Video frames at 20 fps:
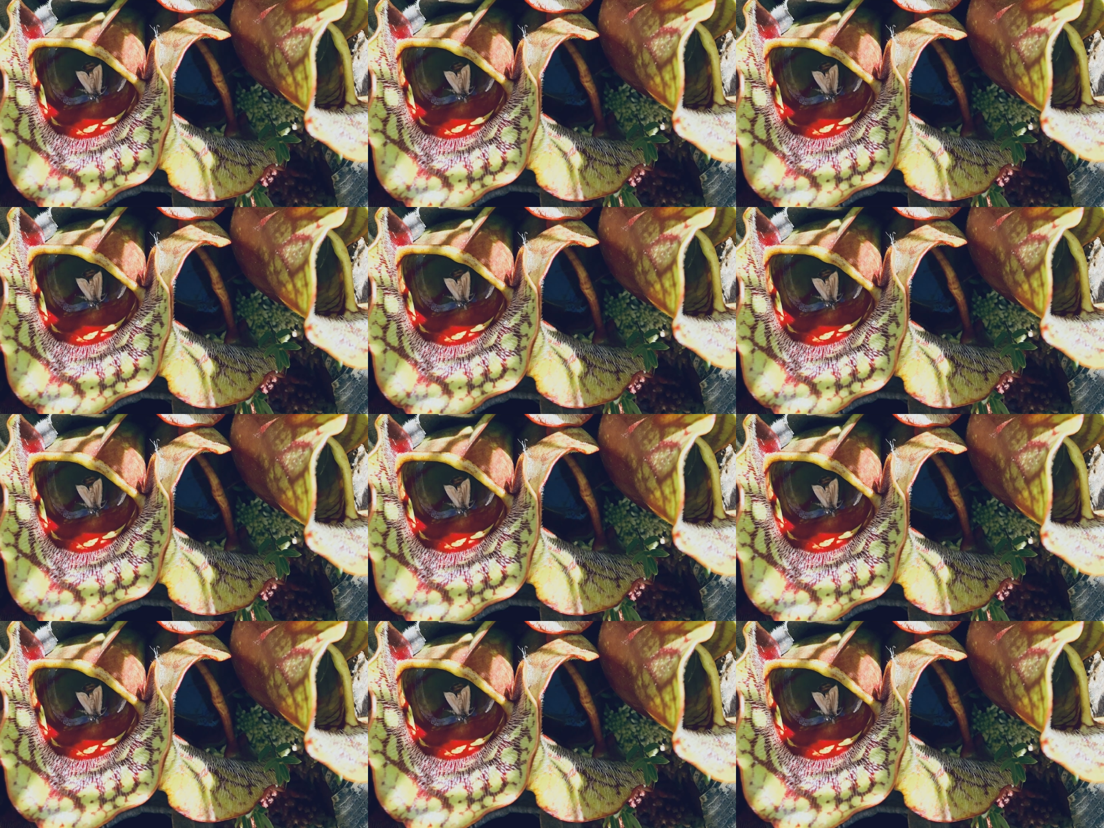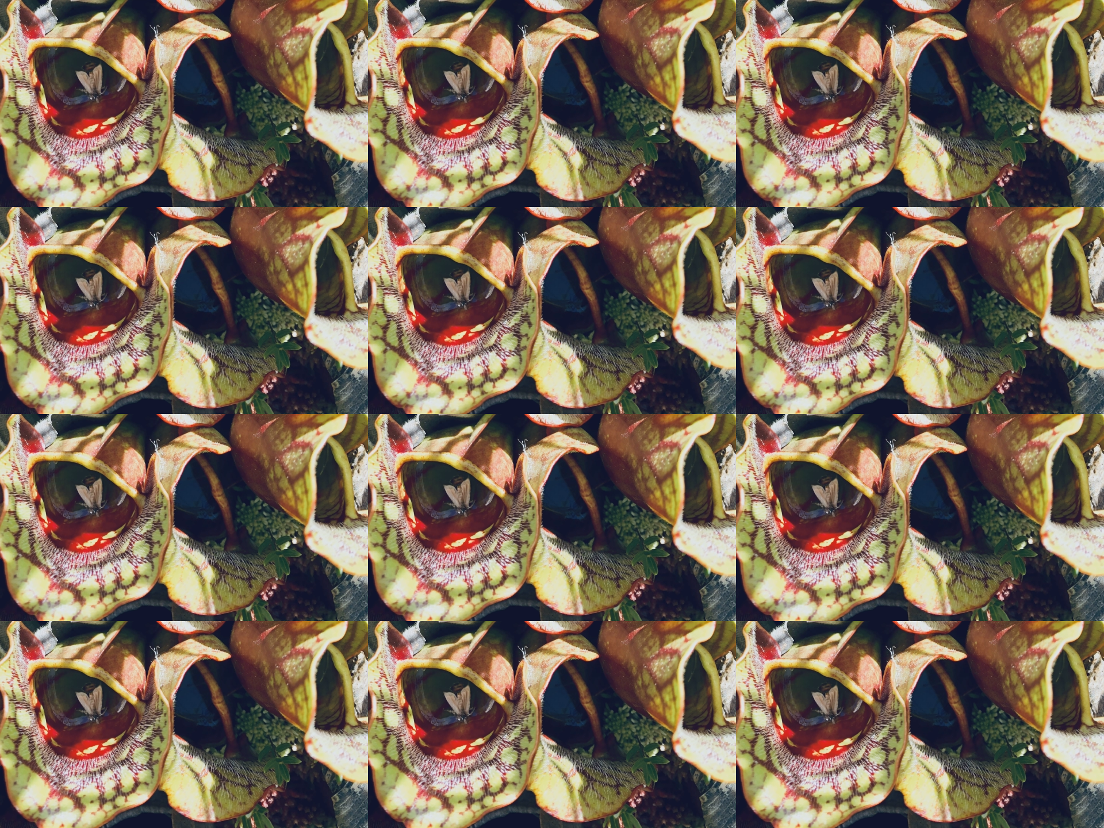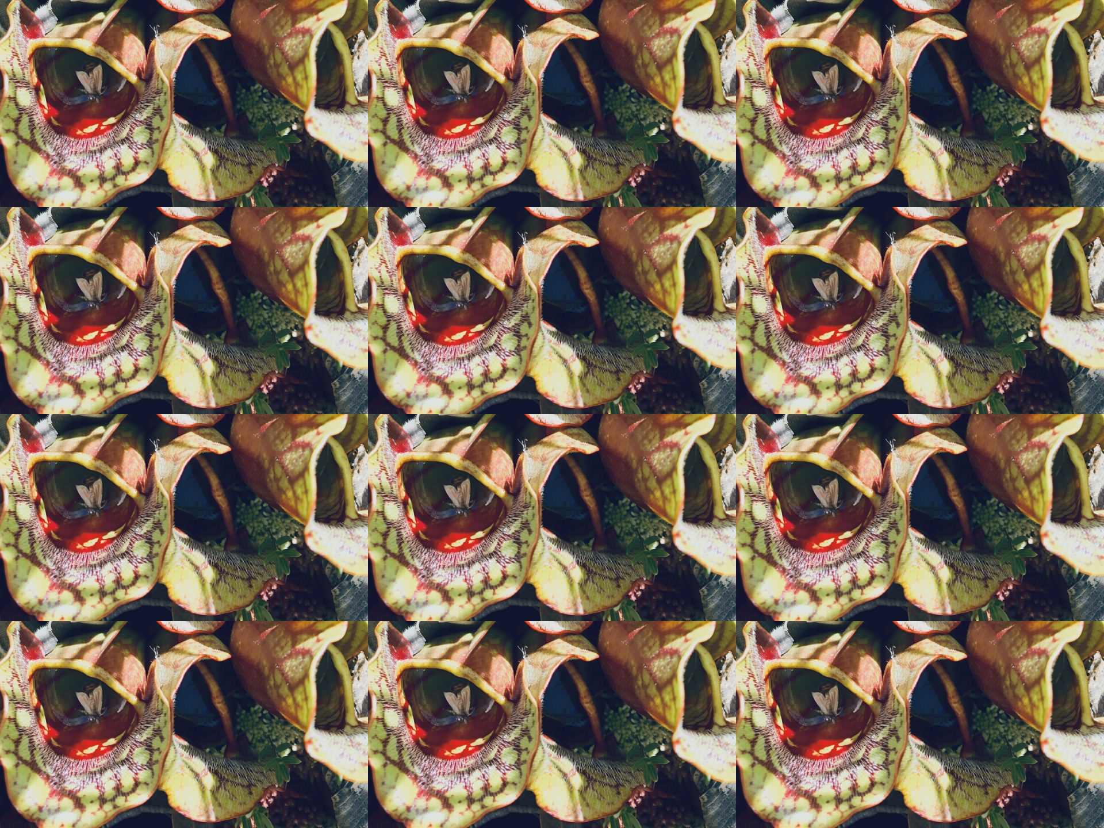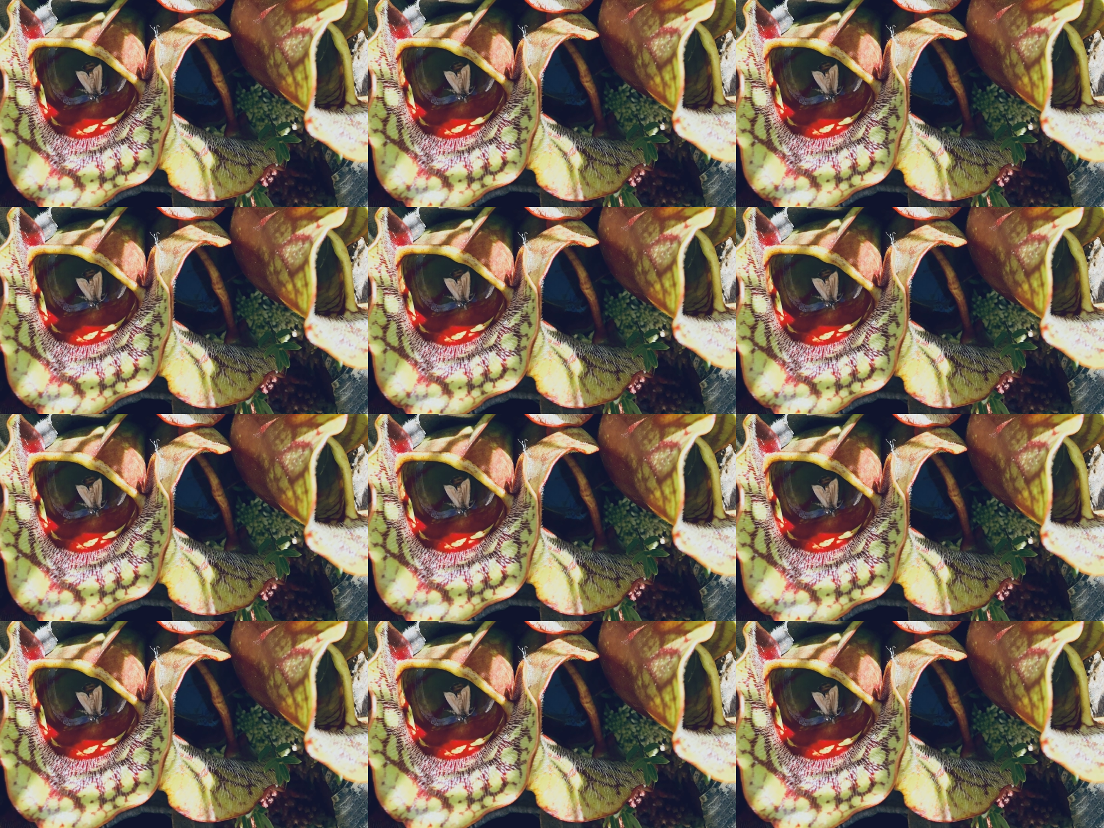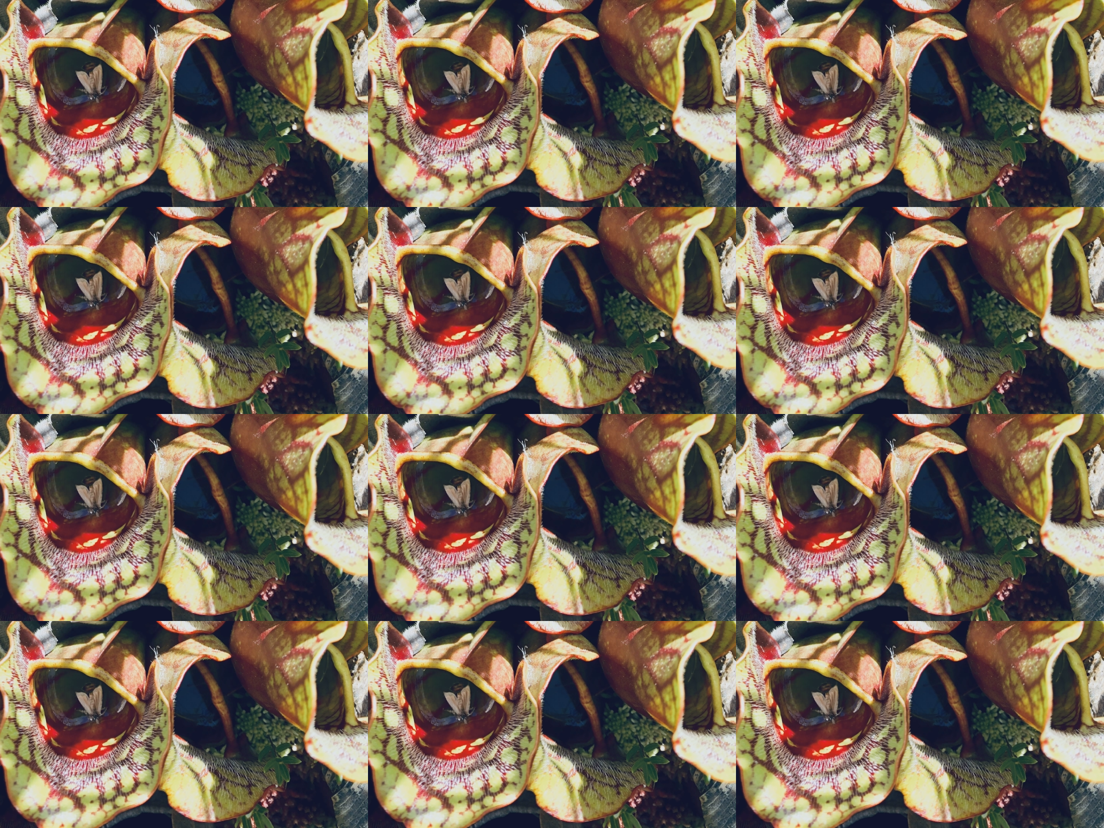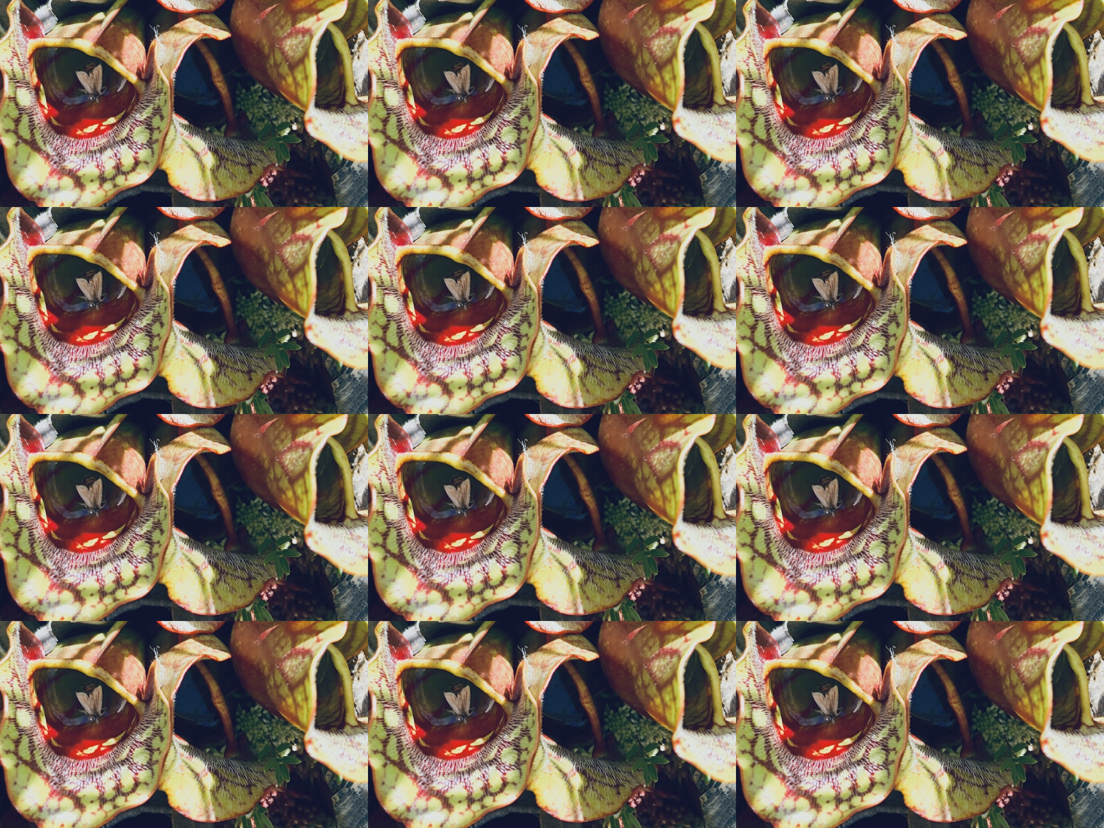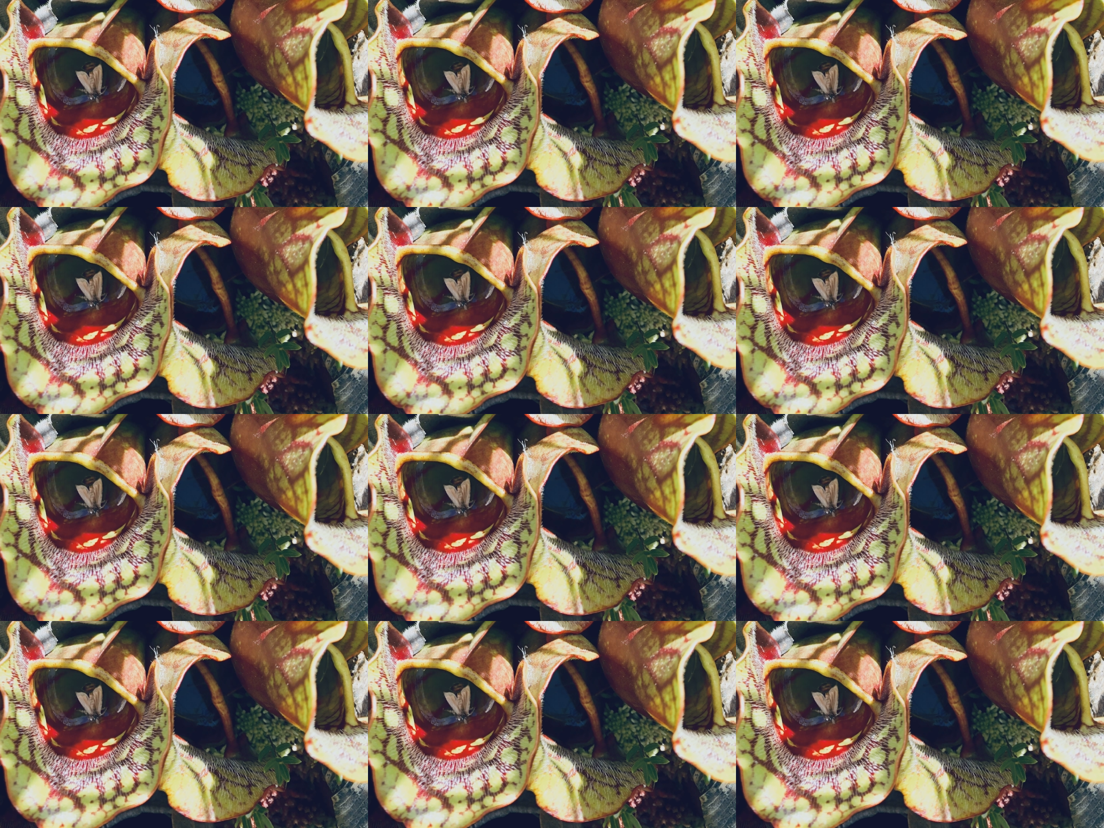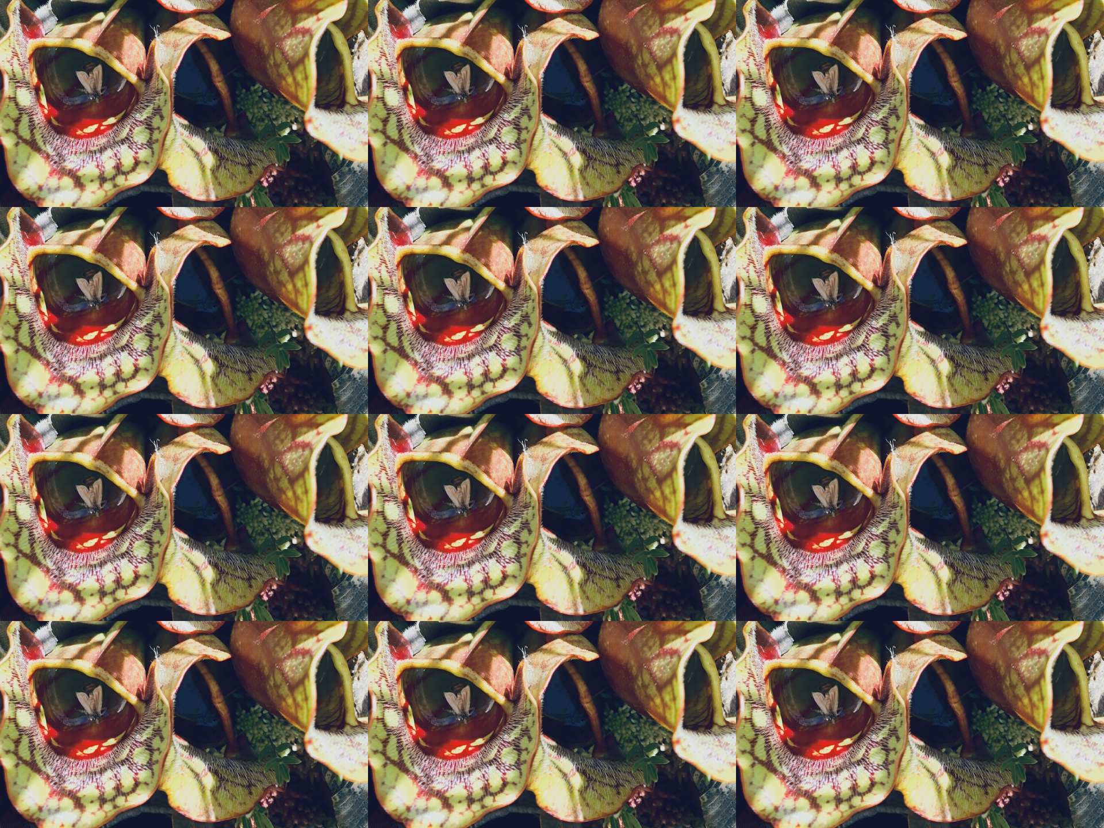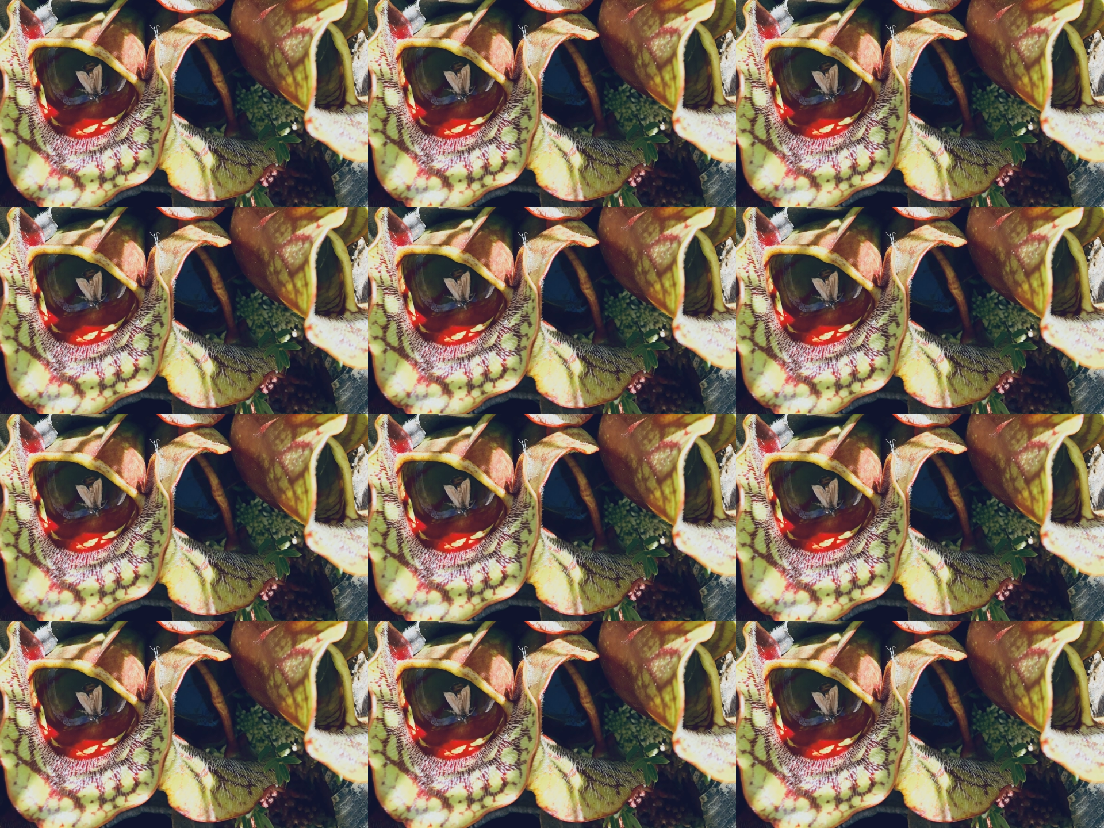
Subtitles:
Nobody's mouth can be seen.